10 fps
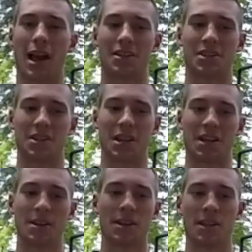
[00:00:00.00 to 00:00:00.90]
acetate,
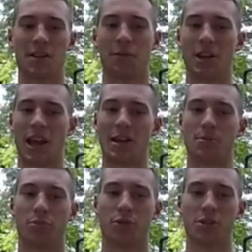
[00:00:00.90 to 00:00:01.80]

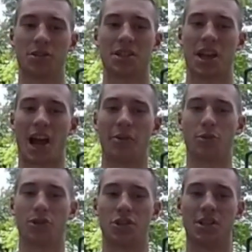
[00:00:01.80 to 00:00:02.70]
EVA, produces high
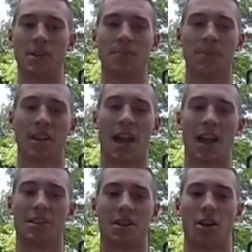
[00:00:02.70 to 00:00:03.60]
rigidity
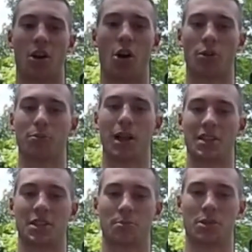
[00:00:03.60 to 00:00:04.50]
as a hard
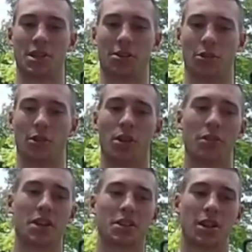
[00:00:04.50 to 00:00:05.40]
plastic material,
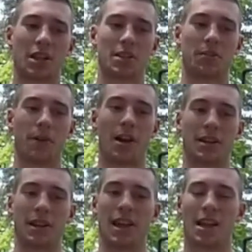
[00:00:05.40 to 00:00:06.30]
thus
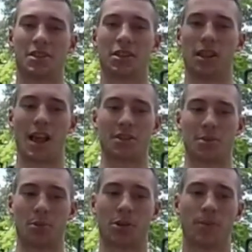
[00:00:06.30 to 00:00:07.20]
classifying it as an
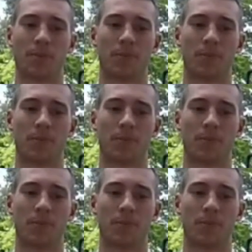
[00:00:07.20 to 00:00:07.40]
elastomer.